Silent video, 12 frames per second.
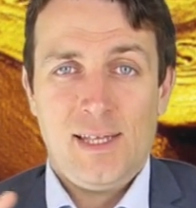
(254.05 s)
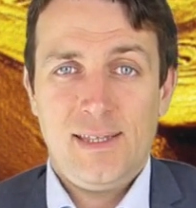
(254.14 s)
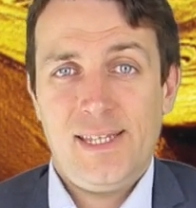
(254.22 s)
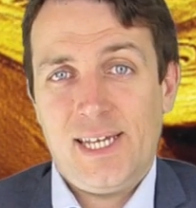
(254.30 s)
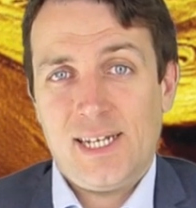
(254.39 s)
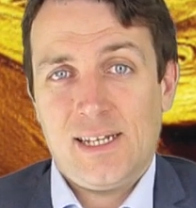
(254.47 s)

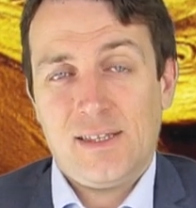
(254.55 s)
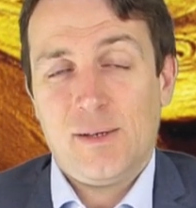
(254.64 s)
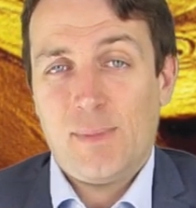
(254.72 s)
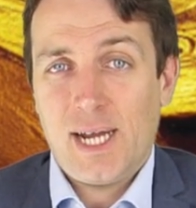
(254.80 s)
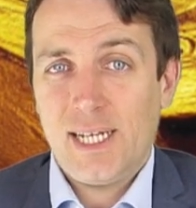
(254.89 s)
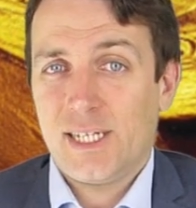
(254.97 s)
Then the
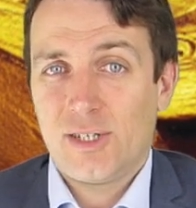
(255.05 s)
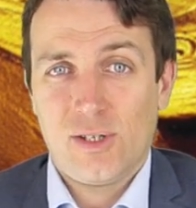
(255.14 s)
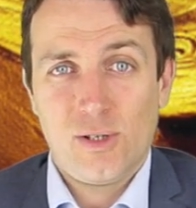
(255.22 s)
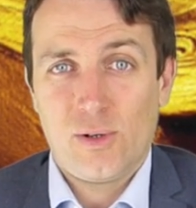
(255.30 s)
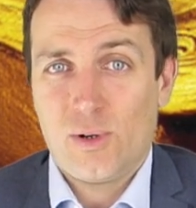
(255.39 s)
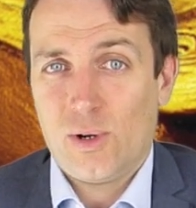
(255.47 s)
mine can
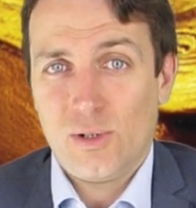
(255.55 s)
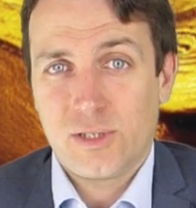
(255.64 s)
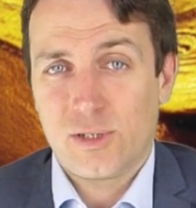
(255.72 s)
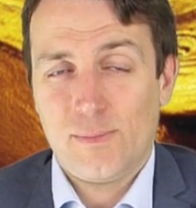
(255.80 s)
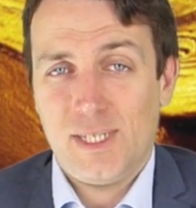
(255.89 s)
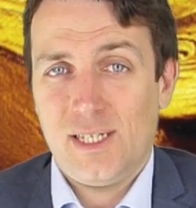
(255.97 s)

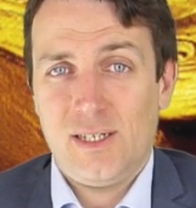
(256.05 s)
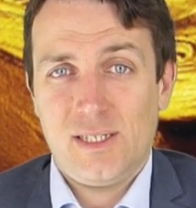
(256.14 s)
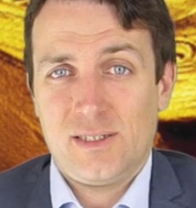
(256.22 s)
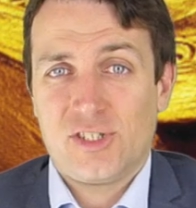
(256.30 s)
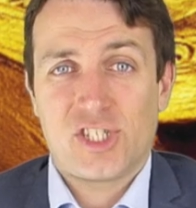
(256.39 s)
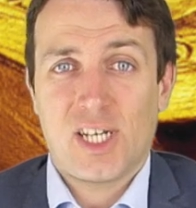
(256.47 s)
also be
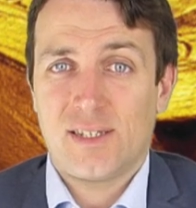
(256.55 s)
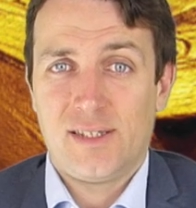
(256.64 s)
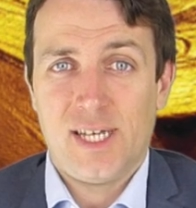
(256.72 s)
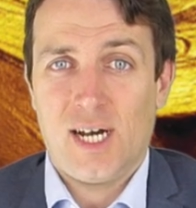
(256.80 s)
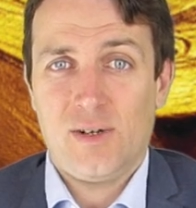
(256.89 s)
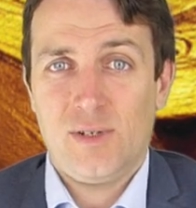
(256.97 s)
shut
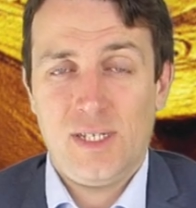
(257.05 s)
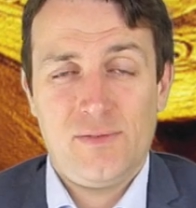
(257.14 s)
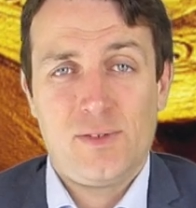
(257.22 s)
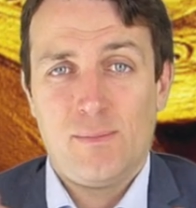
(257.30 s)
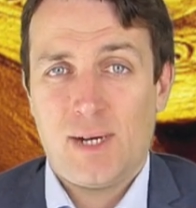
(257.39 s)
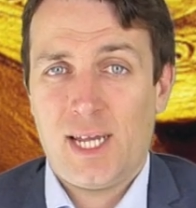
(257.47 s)
down
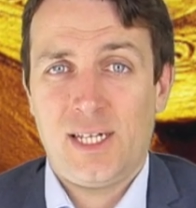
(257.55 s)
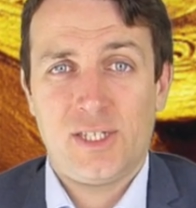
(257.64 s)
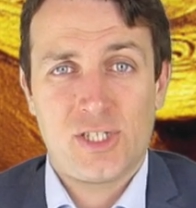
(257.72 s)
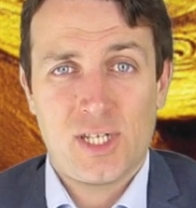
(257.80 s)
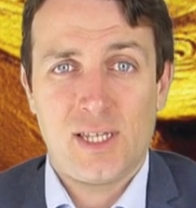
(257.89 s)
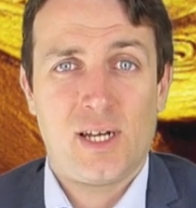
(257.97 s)
if the mine
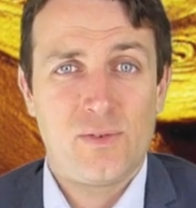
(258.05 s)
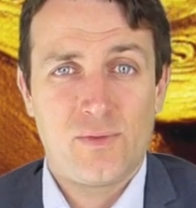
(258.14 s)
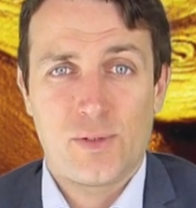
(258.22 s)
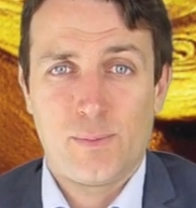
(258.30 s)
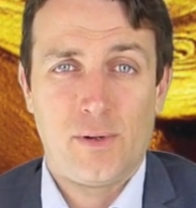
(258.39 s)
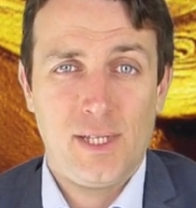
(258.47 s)
is shut down
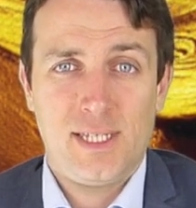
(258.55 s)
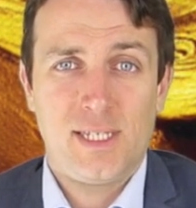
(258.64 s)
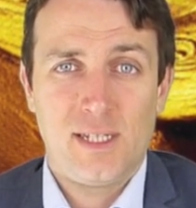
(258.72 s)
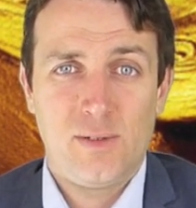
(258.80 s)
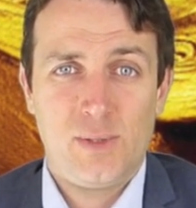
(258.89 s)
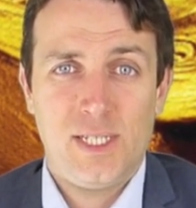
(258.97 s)
for
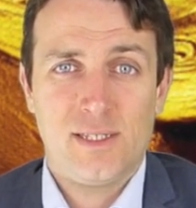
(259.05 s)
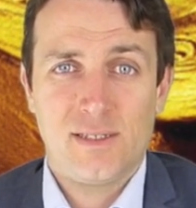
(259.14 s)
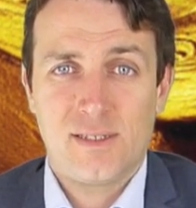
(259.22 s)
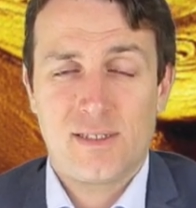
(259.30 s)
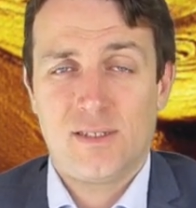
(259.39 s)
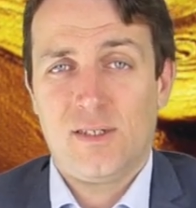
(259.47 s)
political
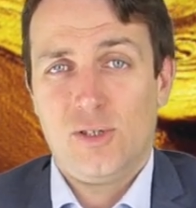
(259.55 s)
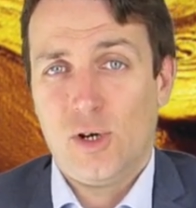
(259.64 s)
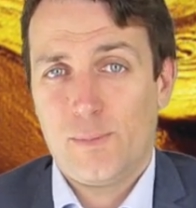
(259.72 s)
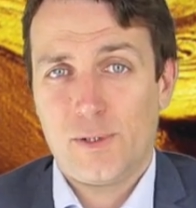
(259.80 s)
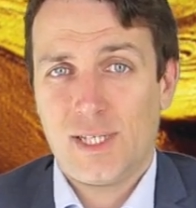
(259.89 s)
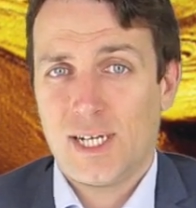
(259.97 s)
reasons,
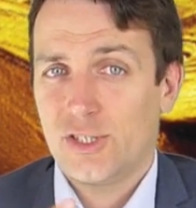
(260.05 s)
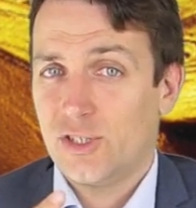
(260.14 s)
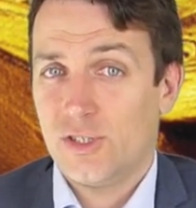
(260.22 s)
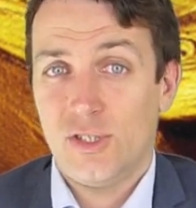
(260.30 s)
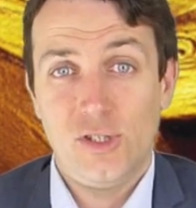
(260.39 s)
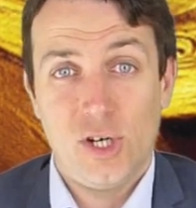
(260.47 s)
no
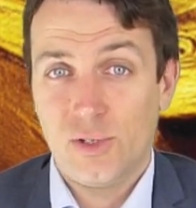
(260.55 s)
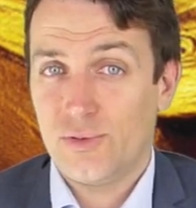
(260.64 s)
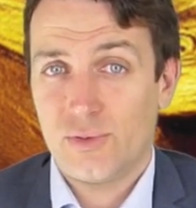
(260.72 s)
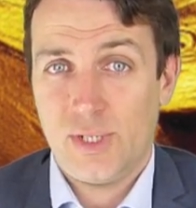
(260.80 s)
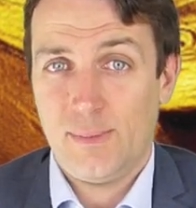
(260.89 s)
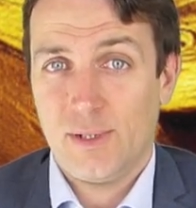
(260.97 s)
production, no
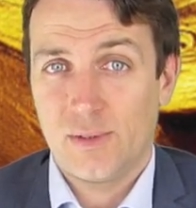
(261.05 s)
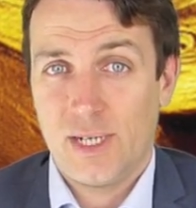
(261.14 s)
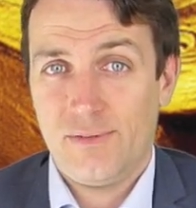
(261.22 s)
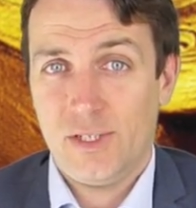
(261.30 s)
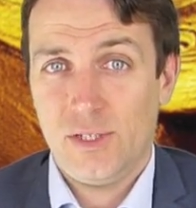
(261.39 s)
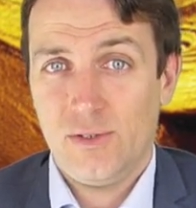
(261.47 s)
streaming
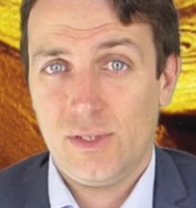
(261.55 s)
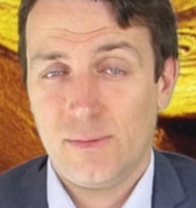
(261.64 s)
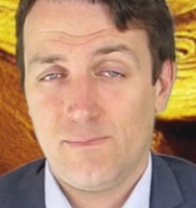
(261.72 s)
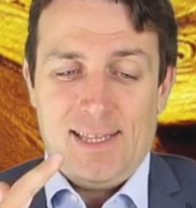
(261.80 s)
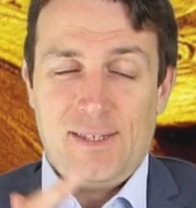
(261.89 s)
revenues.